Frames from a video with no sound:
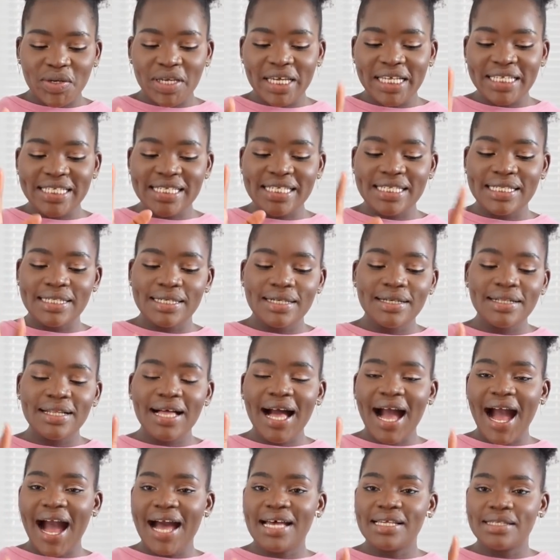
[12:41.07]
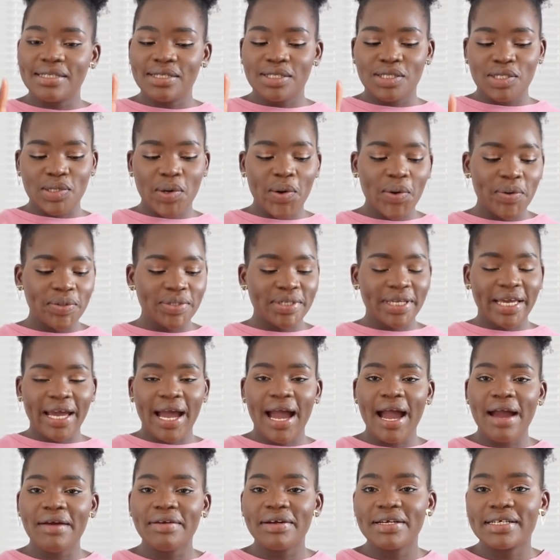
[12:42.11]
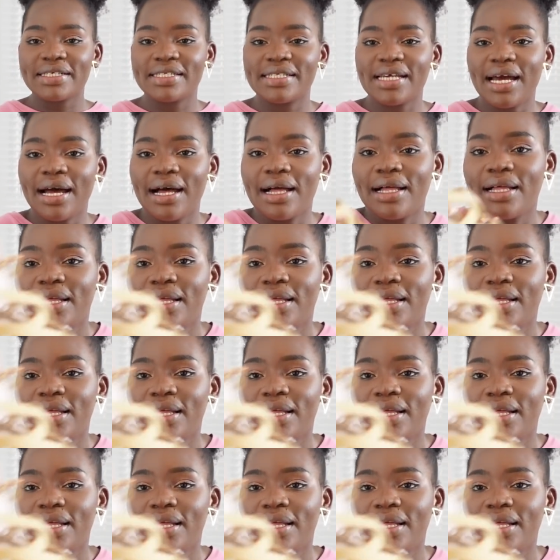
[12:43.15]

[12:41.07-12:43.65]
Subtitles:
it still has its own character.